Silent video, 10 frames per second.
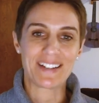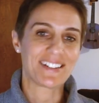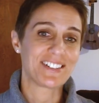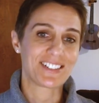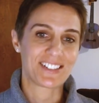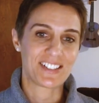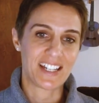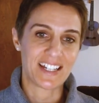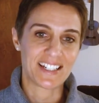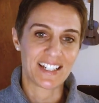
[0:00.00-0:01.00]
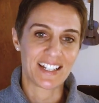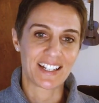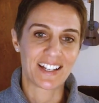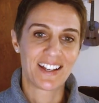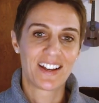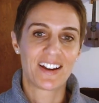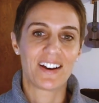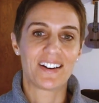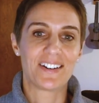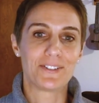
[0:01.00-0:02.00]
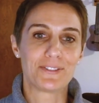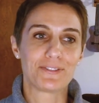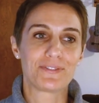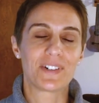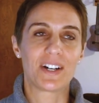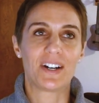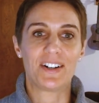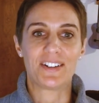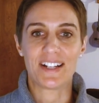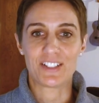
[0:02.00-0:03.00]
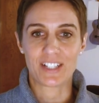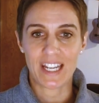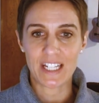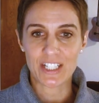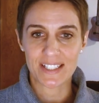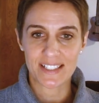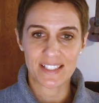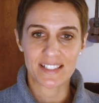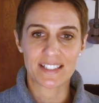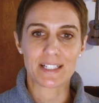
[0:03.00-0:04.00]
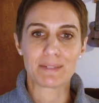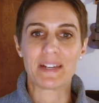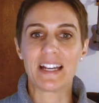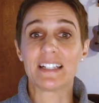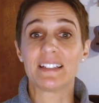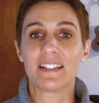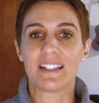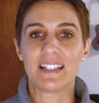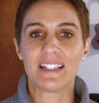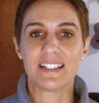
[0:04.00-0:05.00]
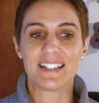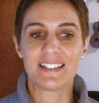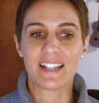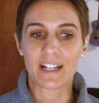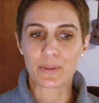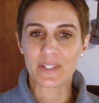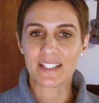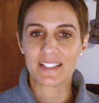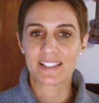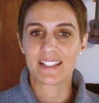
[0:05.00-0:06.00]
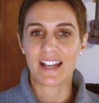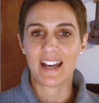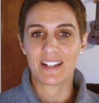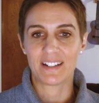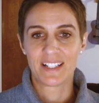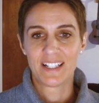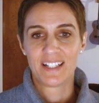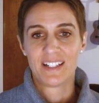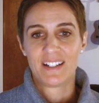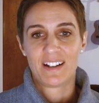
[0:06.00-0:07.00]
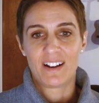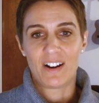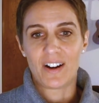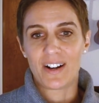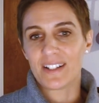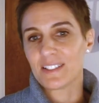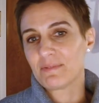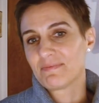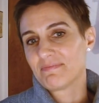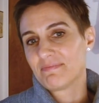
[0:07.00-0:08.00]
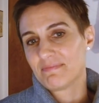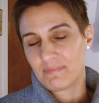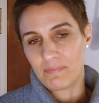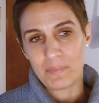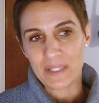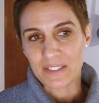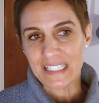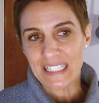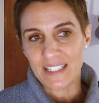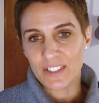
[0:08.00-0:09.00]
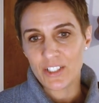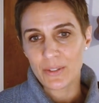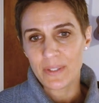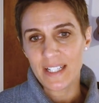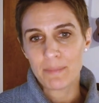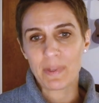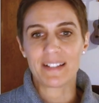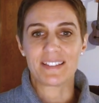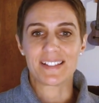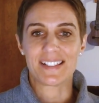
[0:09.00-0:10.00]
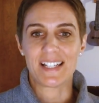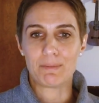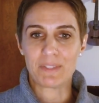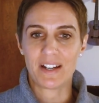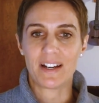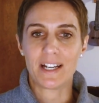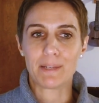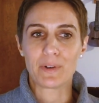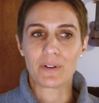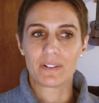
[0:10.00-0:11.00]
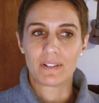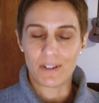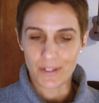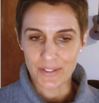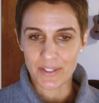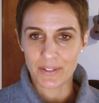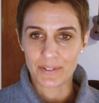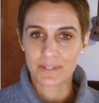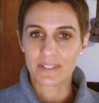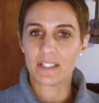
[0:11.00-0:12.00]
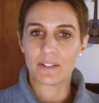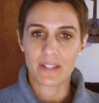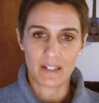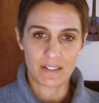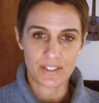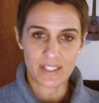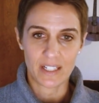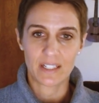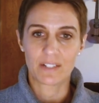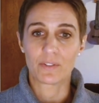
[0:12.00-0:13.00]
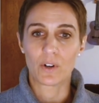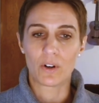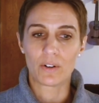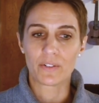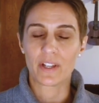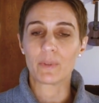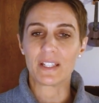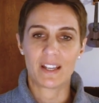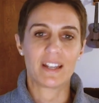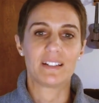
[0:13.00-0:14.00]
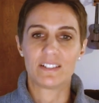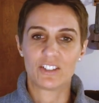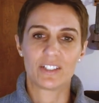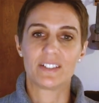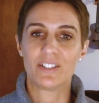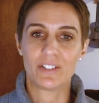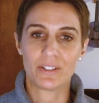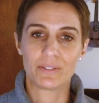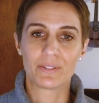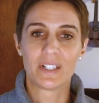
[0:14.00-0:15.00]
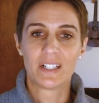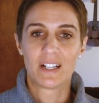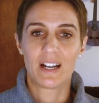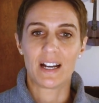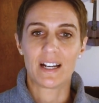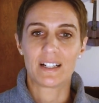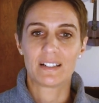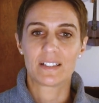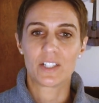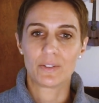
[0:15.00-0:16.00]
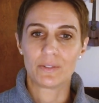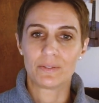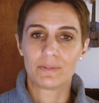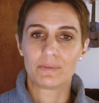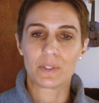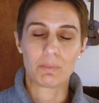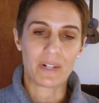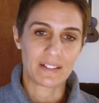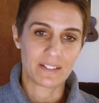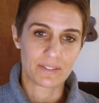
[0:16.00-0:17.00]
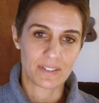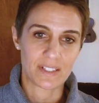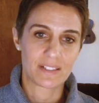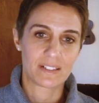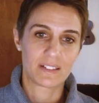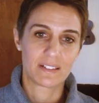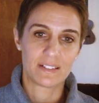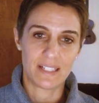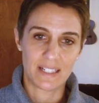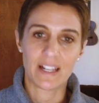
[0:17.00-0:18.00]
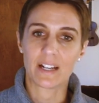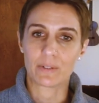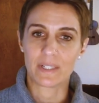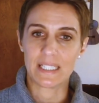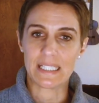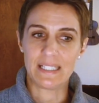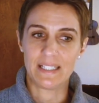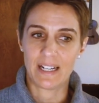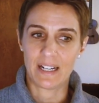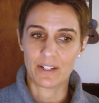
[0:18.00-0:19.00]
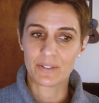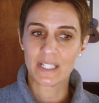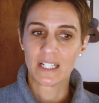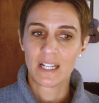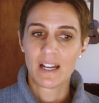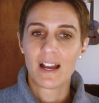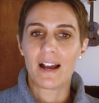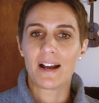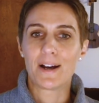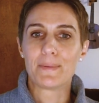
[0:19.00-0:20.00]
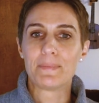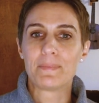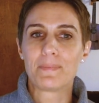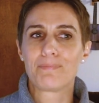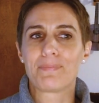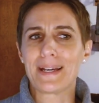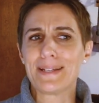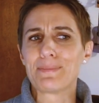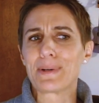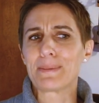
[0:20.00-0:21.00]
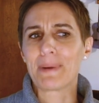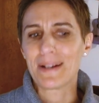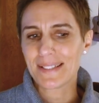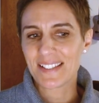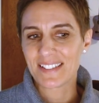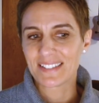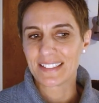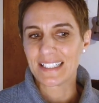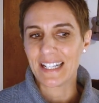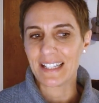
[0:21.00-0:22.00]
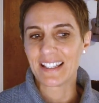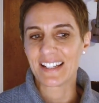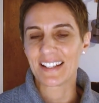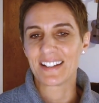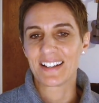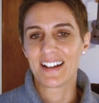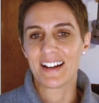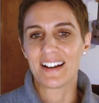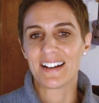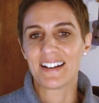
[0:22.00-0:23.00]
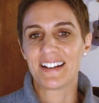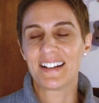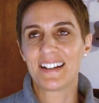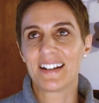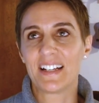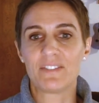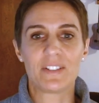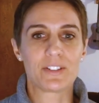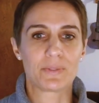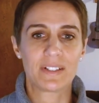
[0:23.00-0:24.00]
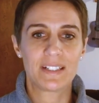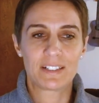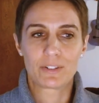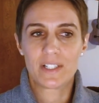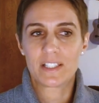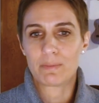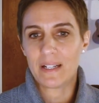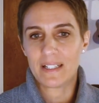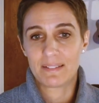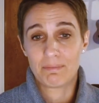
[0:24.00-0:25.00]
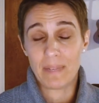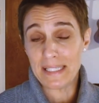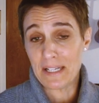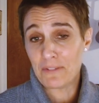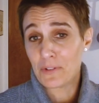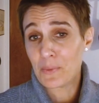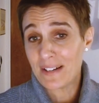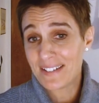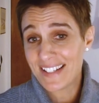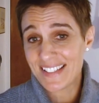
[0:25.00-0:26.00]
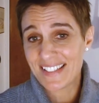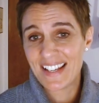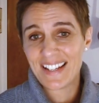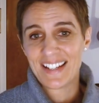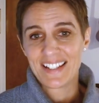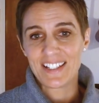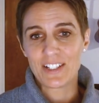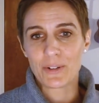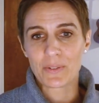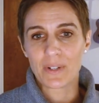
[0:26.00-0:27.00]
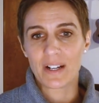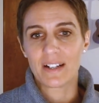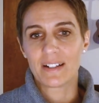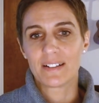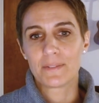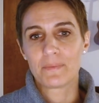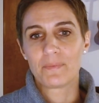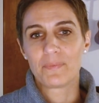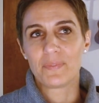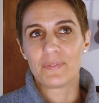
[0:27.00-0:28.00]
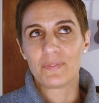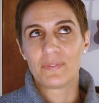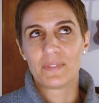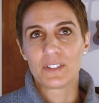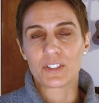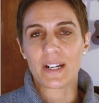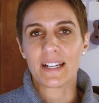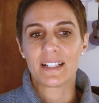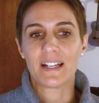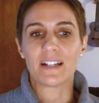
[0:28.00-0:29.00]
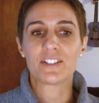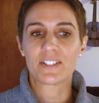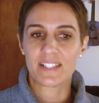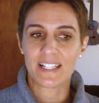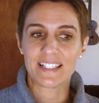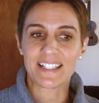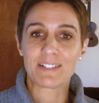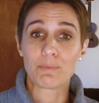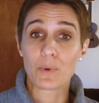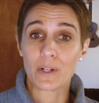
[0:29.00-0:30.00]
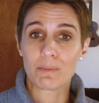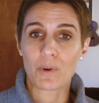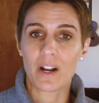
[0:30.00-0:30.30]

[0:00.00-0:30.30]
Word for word: my understanding of our education system and the inequities that are built into it, but at the same time, also, you know, that understanding of all that we can and should do uh, to to break those inequities down. Um, but more personally, I think uh, it, it's really increased my my self-awareness you know uh trying understanding more and